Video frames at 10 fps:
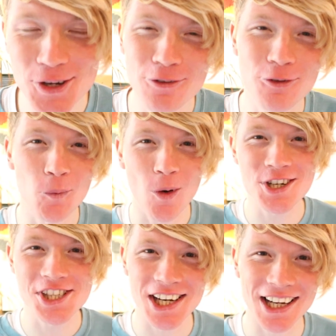you for
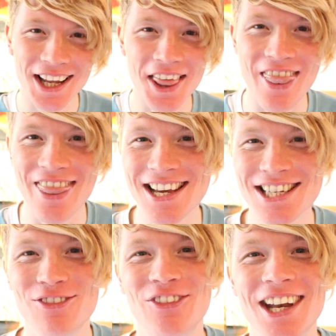watching
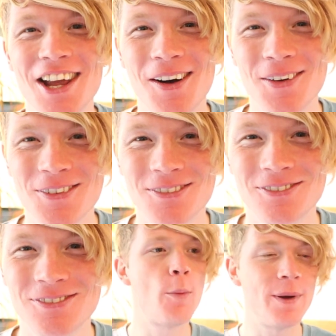this video.
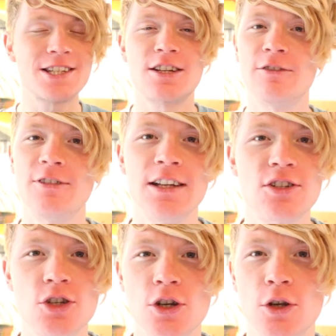I hope it's
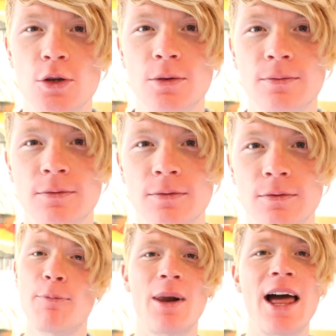convinced you to
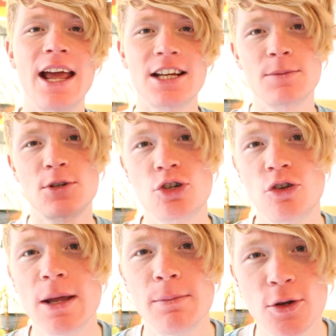give playing some
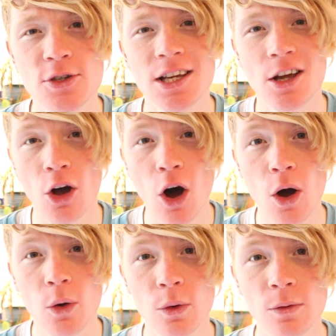street music a
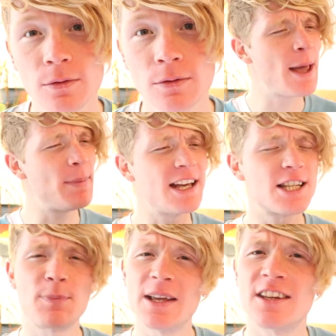go. Or maybe
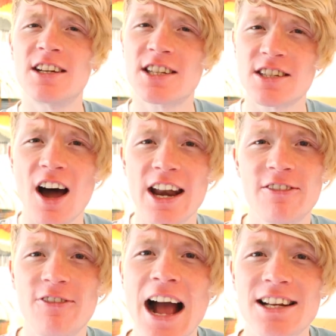it's been the
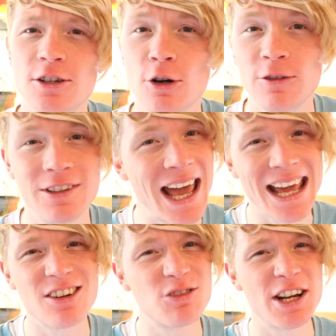deciding factor of
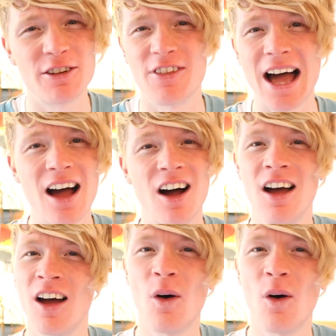getting rid of that